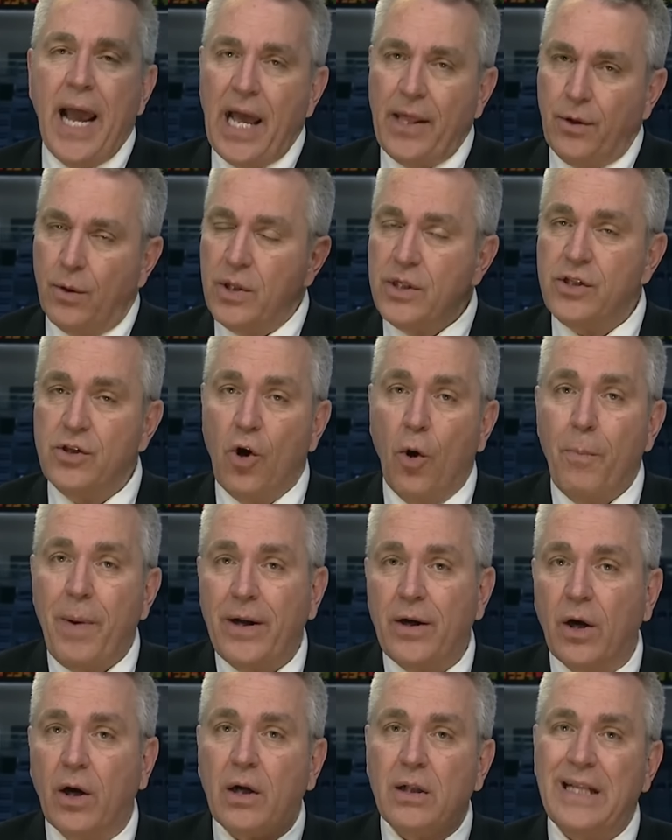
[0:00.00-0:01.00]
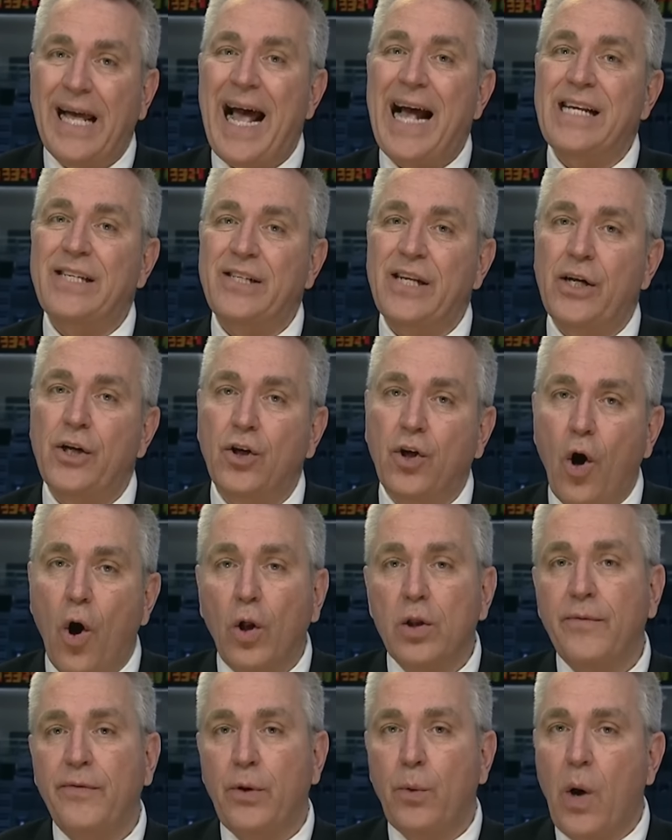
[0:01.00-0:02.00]
And there is no better class than
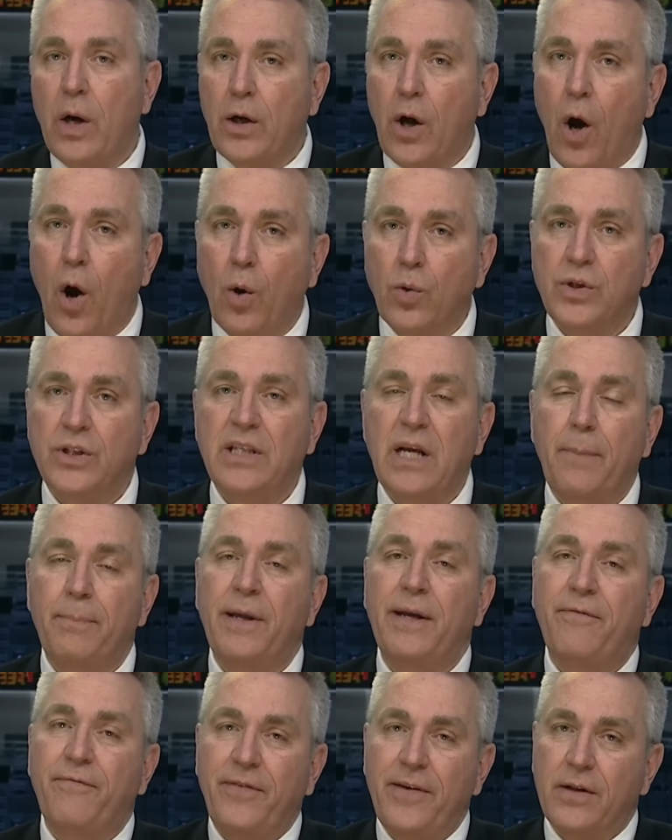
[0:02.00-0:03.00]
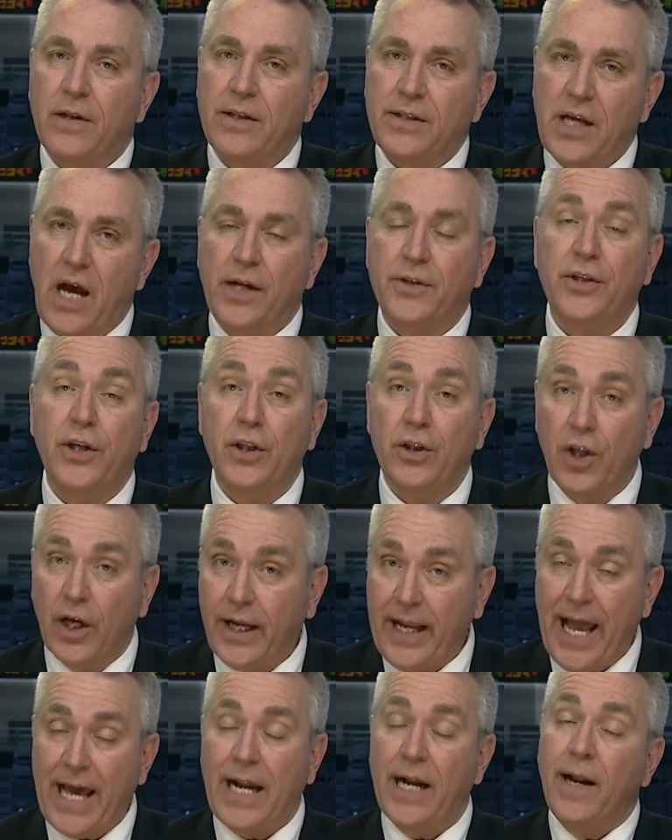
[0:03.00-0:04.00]
gold. If you want to own something, feel it, touch it, and
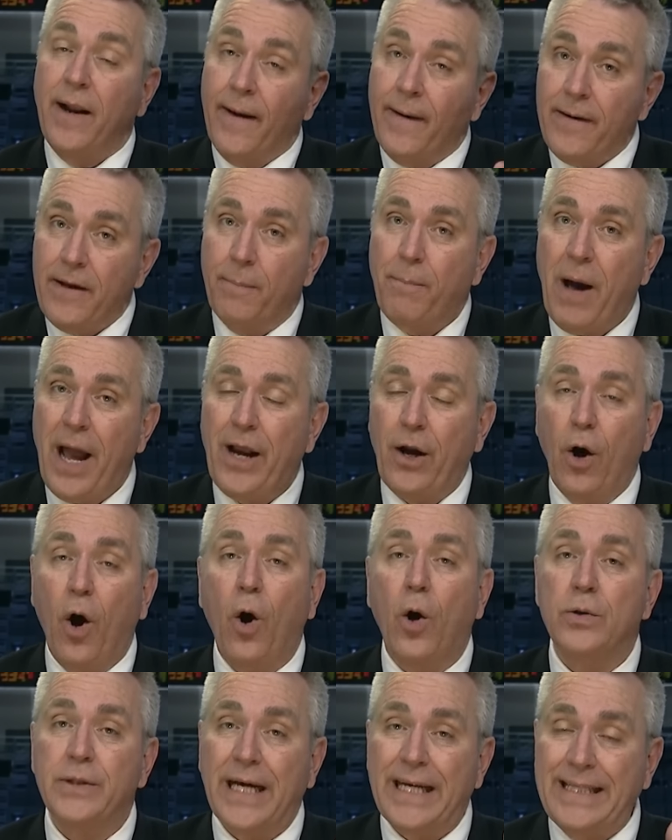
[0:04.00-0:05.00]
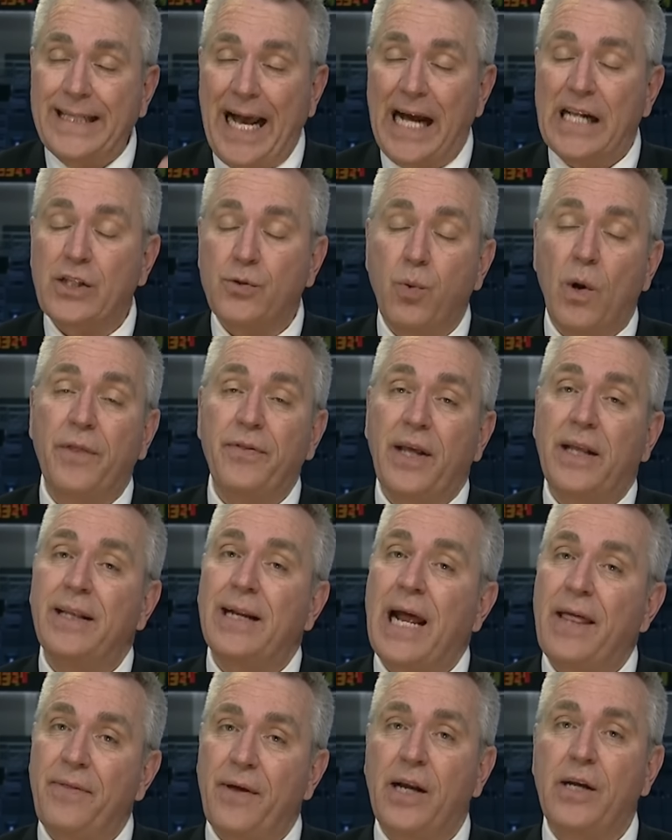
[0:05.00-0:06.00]
look at it, you buy gold. And that's one thing that
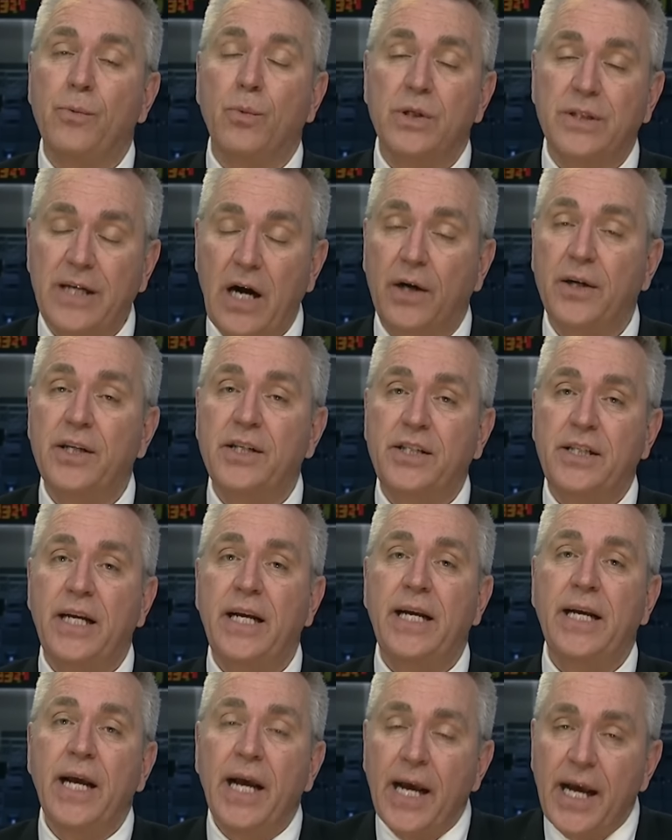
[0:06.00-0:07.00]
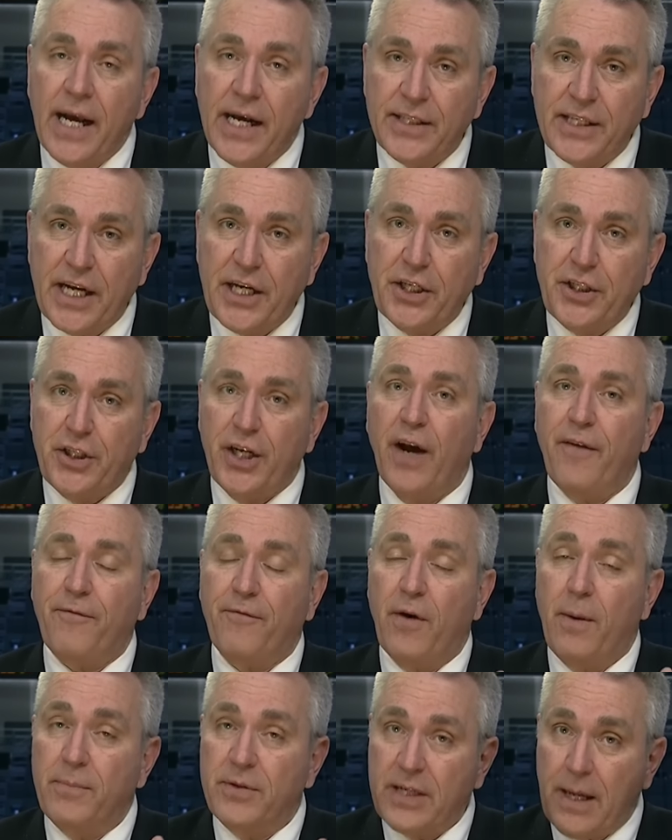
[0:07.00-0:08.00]
I think we're starting to see is a shift
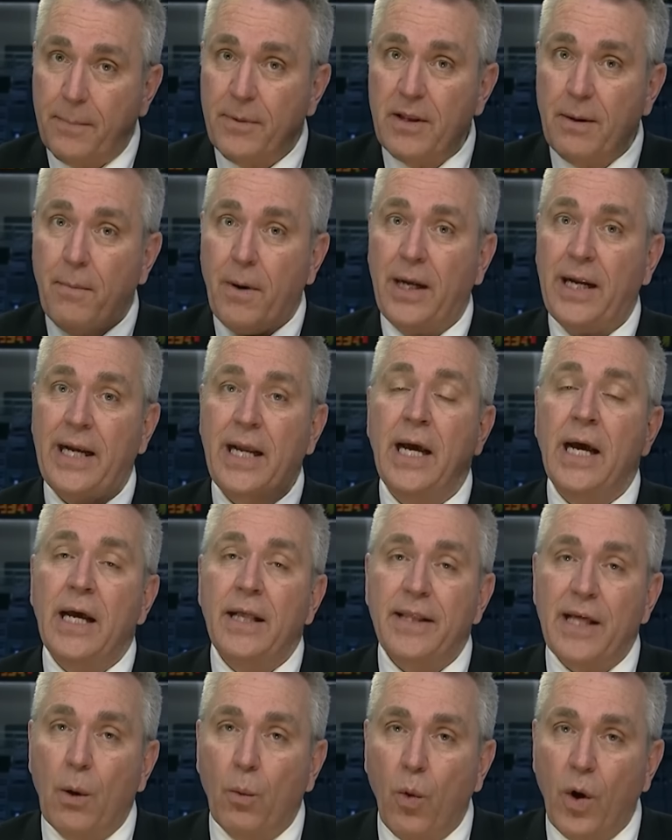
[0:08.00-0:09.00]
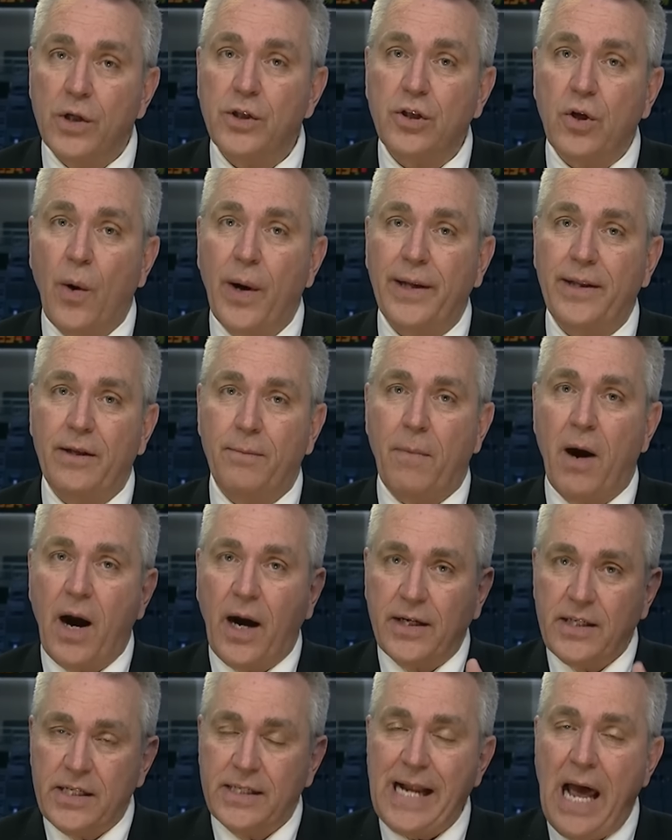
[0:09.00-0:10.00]
from some of the money that was going to the
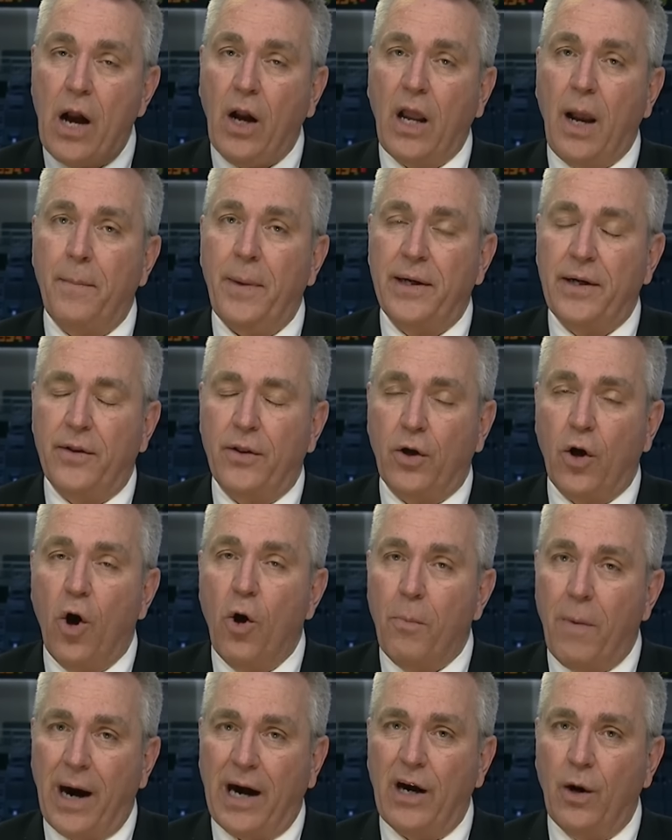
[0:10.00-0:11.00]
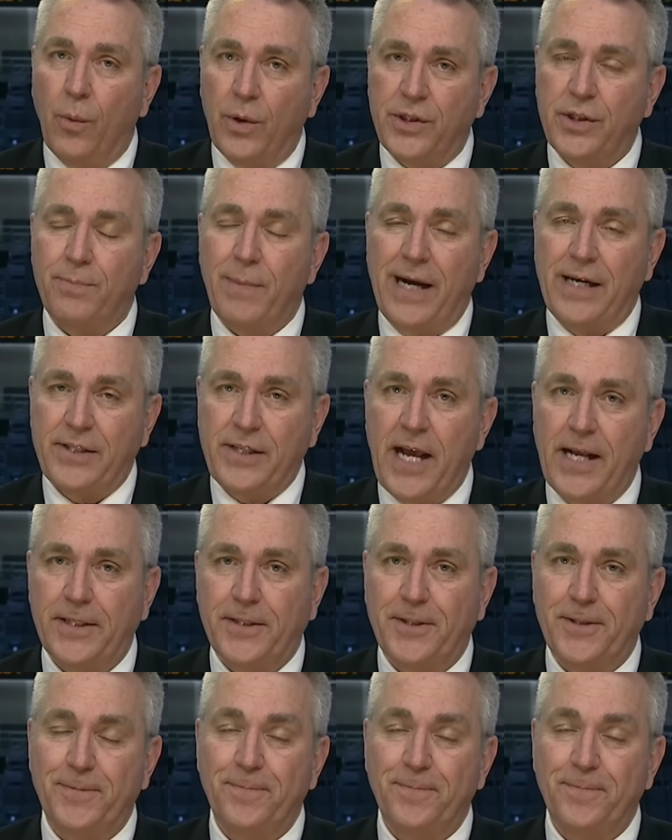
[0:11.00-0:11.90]
markets is now coming to the gold market, which makes sense.